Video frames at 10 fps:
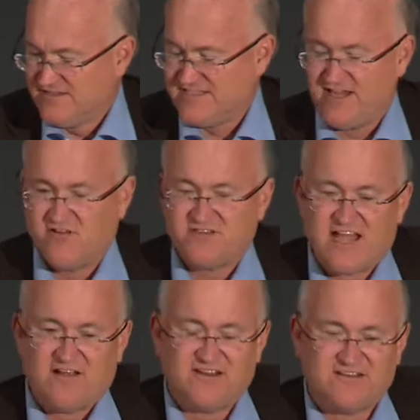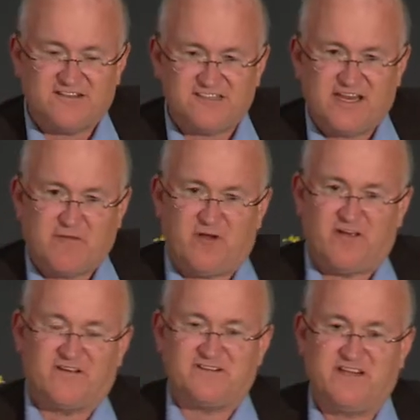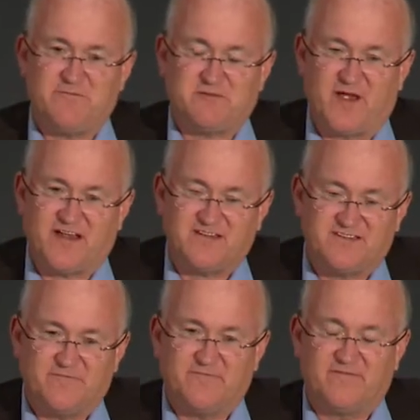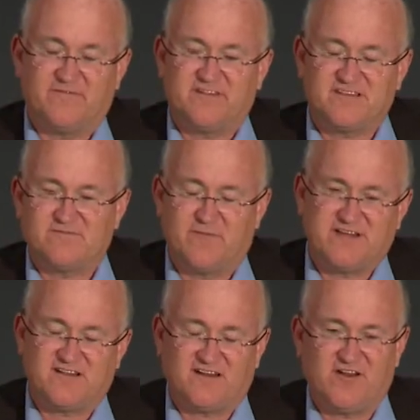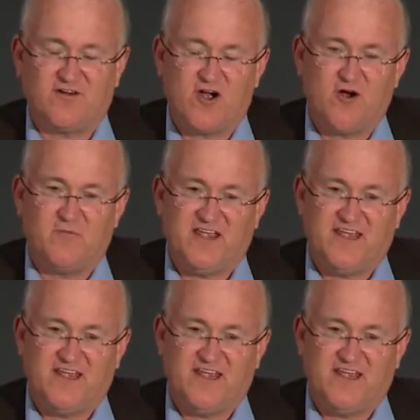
Zeo is out in the sleep, sleep space. This is basically your home